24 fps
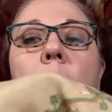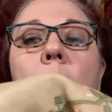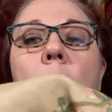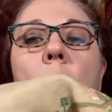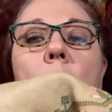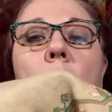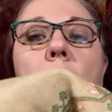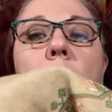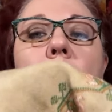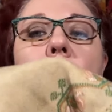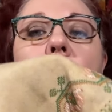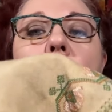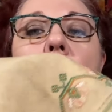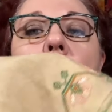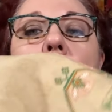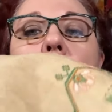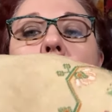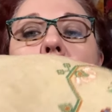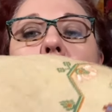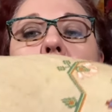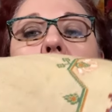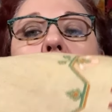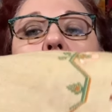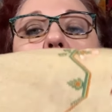more
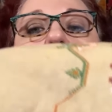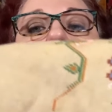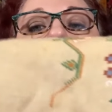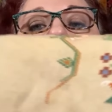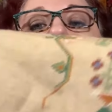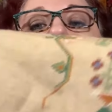flowers,